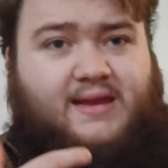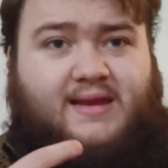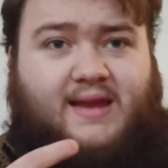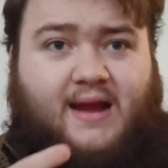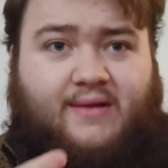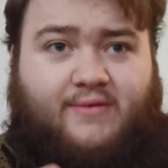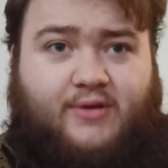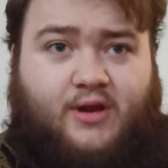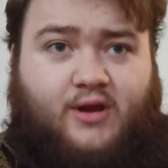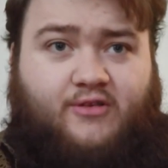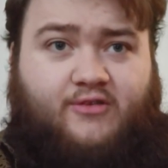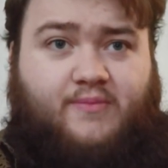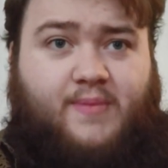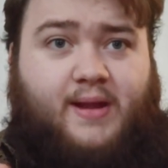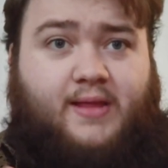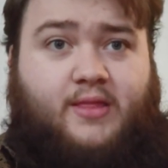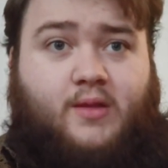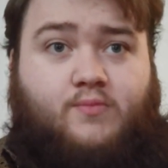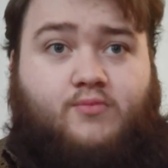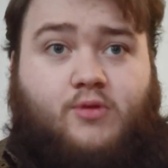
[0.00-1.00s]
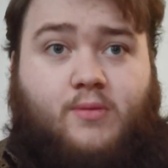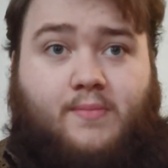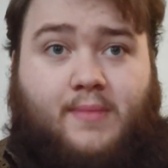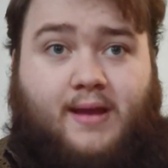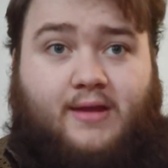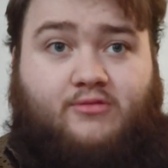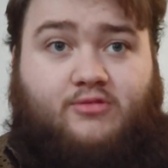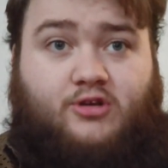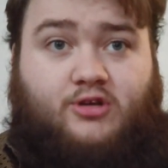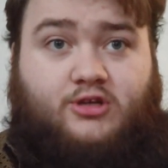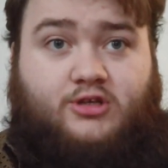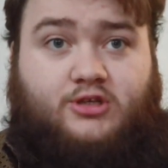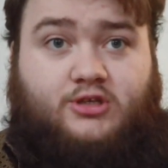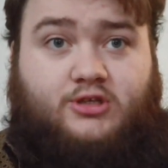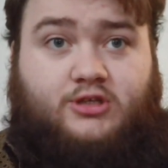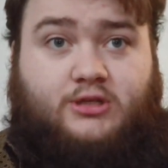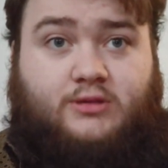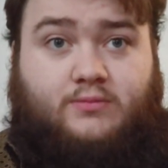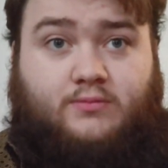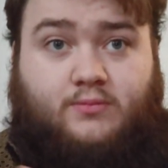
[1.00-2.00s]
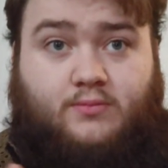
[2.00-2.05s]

Davidoff make the Primeros,